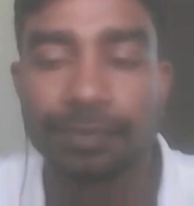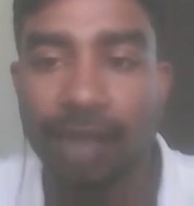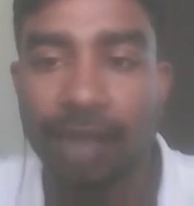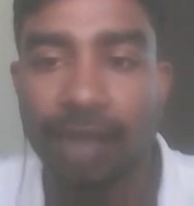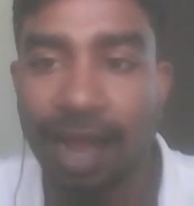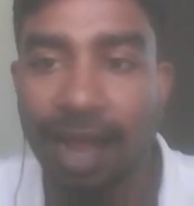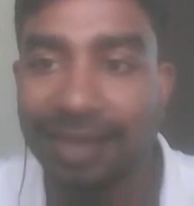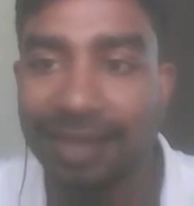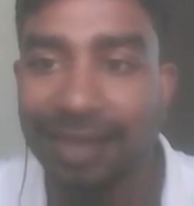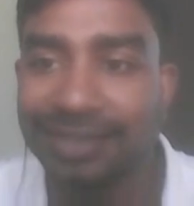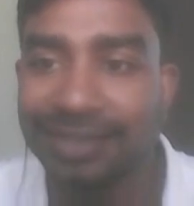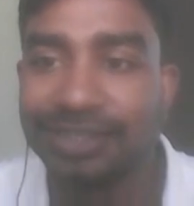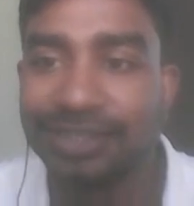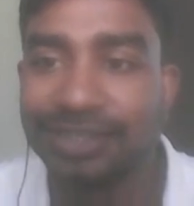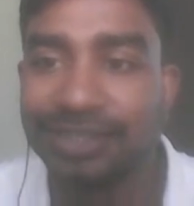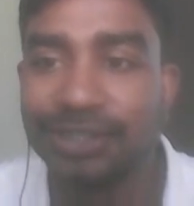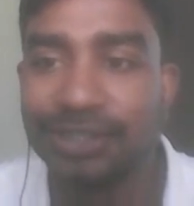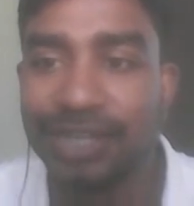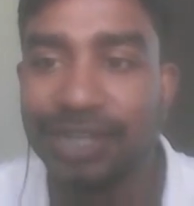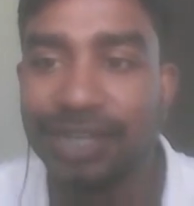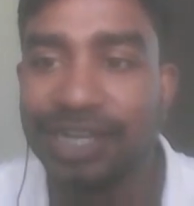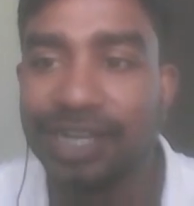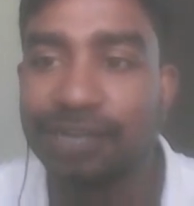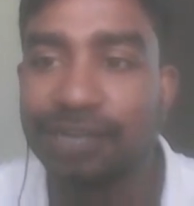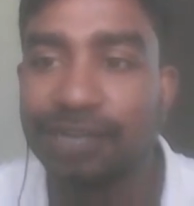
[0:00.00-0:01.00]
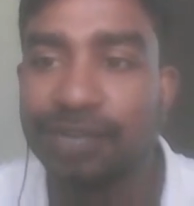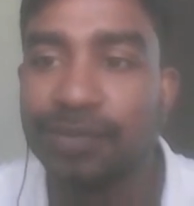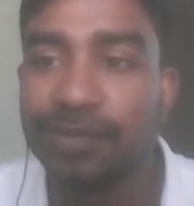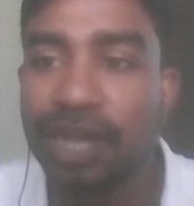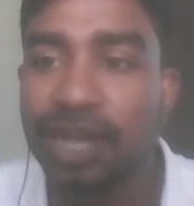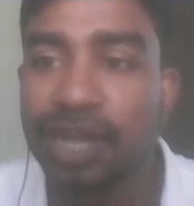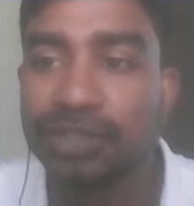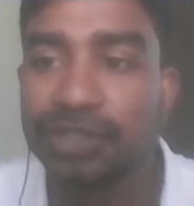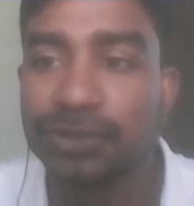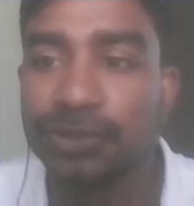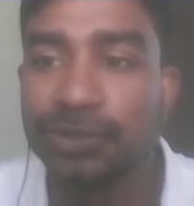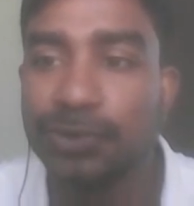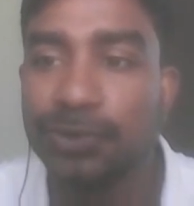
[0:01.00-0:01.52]
Hi, today let me
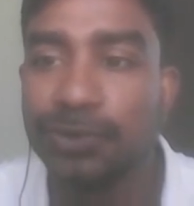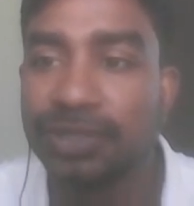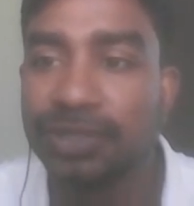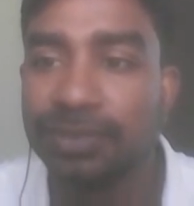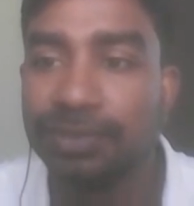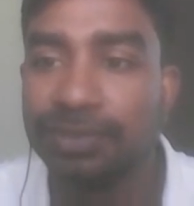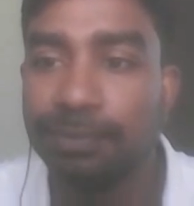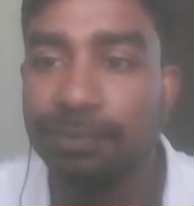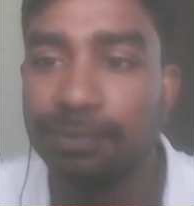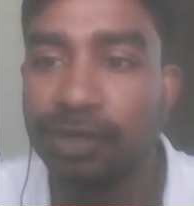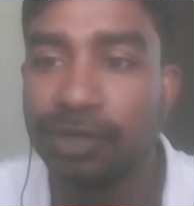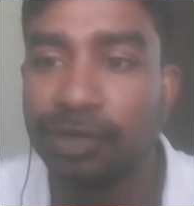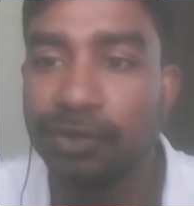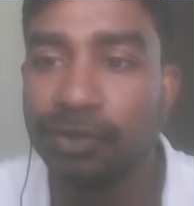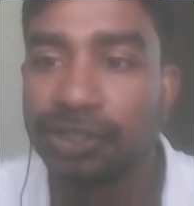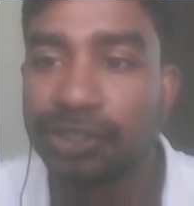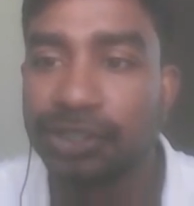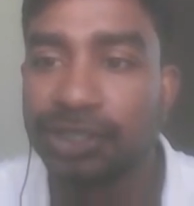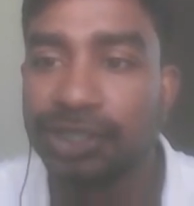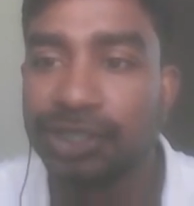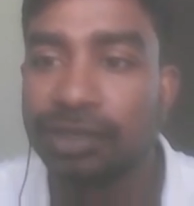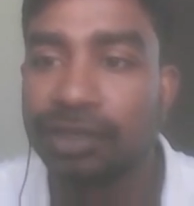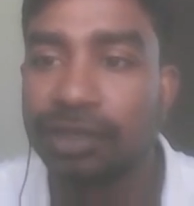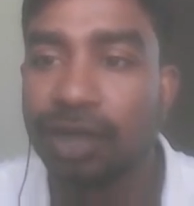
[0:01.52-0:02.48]
ask you a simple question.